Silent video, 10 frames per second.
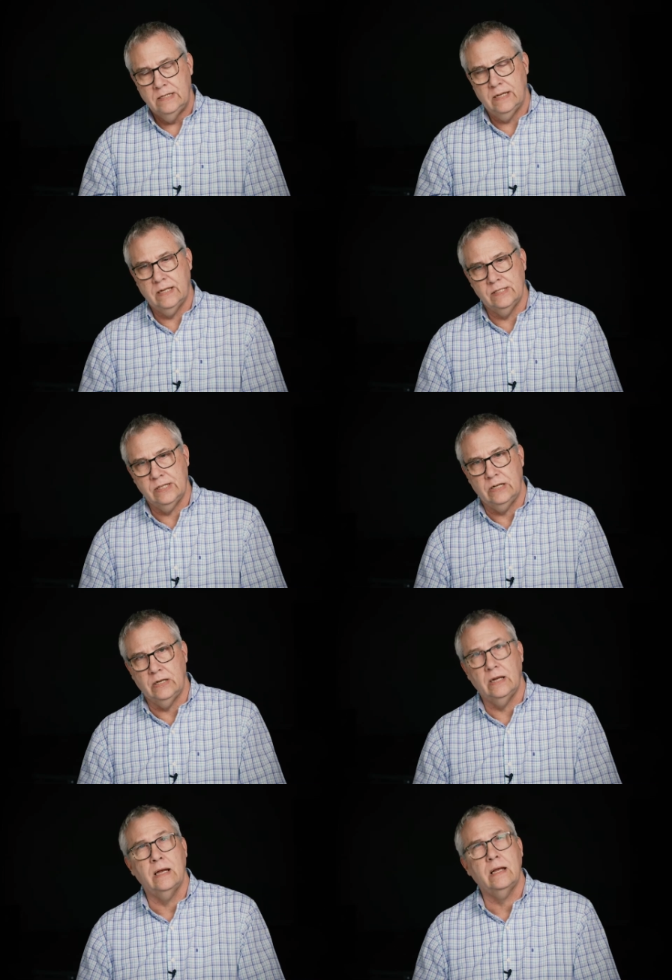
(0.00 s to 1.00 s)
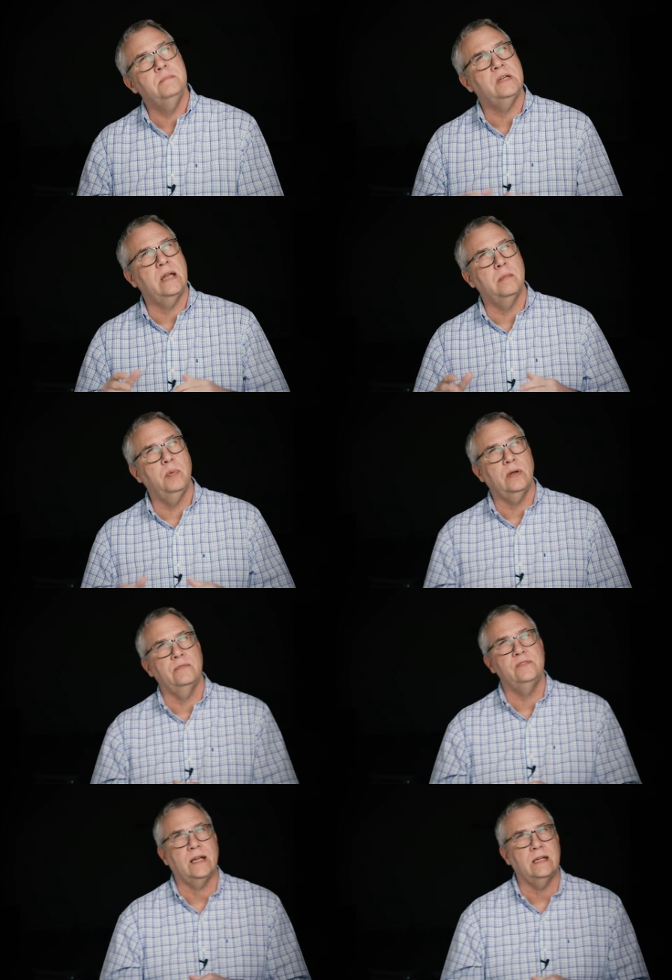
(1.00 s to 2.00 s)
to consider uh, comes out of the book
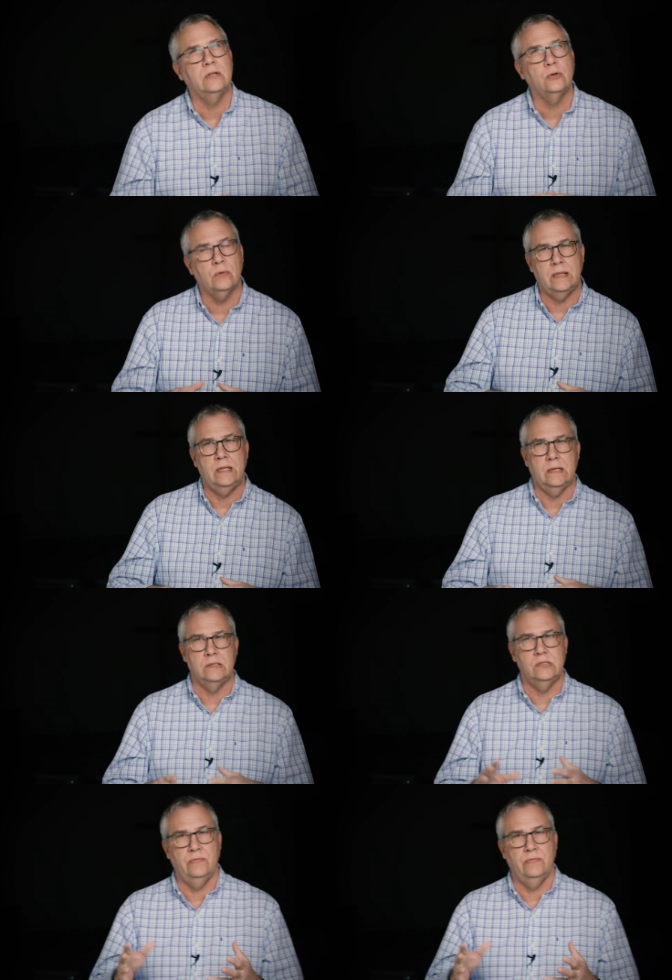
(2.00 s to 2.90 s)
of Second Corinthians.